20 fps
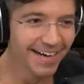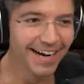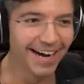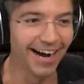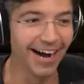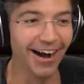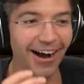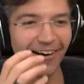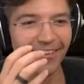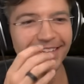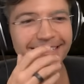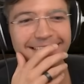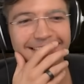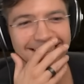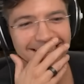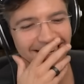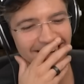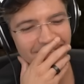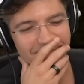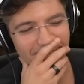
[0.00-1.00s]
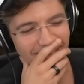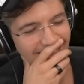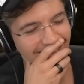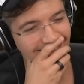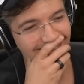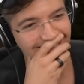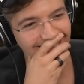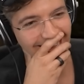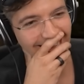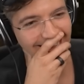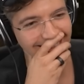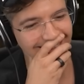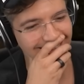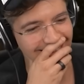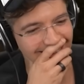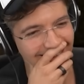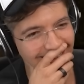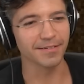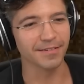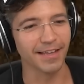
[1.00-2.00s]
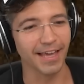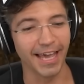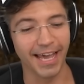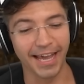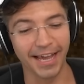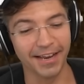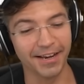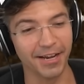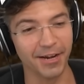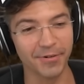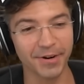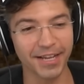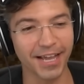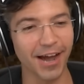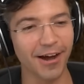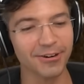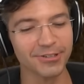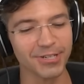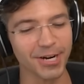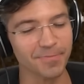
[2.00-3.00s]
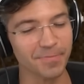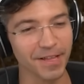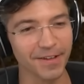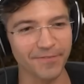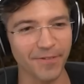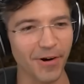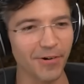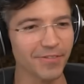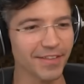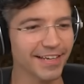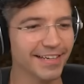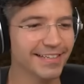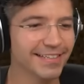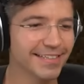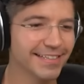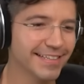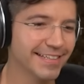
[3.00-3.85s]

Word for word: Oh, this is going to be a disaster. And here we go, drip leaf only.